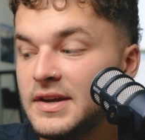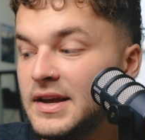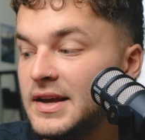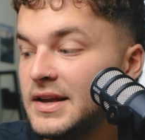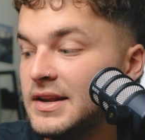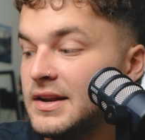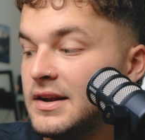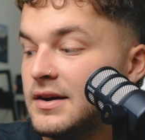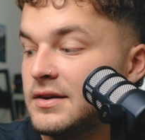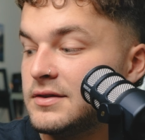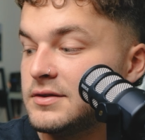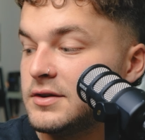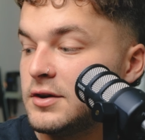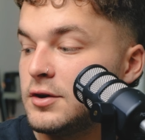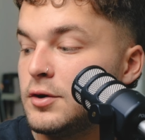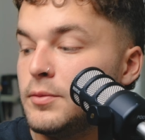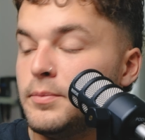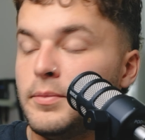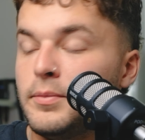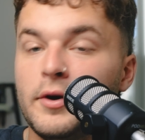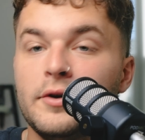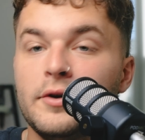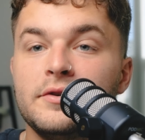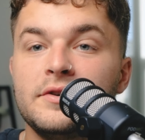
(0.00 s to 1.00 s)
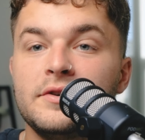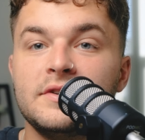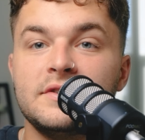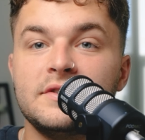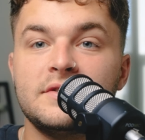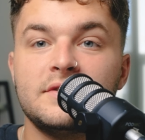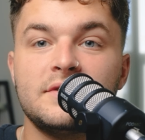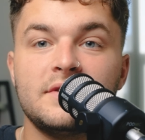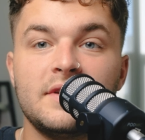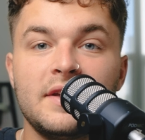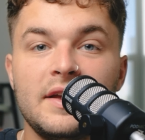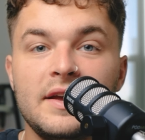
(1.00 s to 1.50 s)
And a little
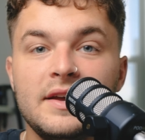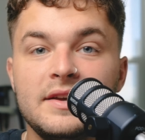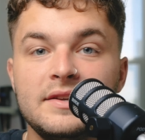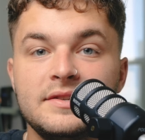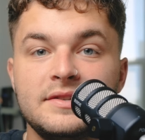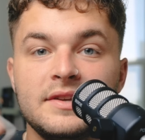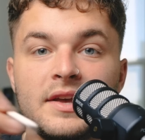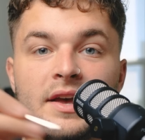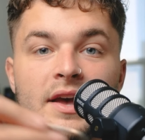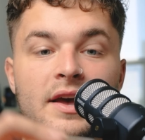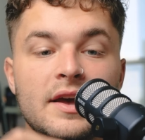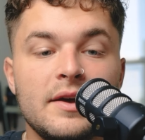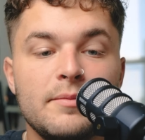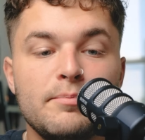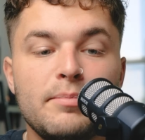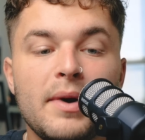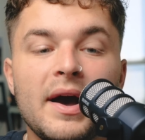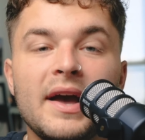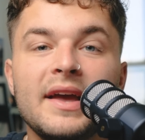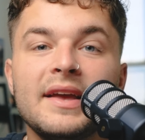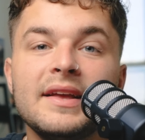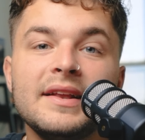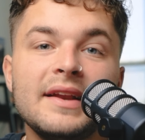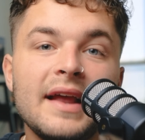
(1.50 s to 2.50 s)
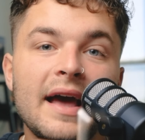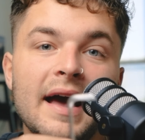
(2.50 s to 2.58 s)
bonus is buy an